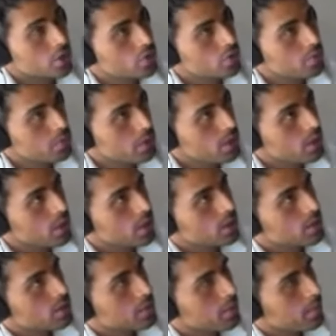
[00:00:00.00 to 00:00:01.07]
do mean
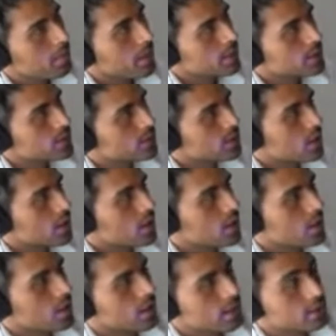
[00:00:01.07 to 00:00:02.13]
it, but
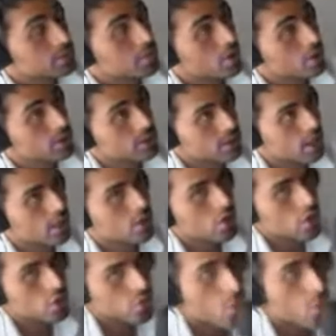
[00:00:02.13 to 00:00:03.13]
let's be honest, that girl's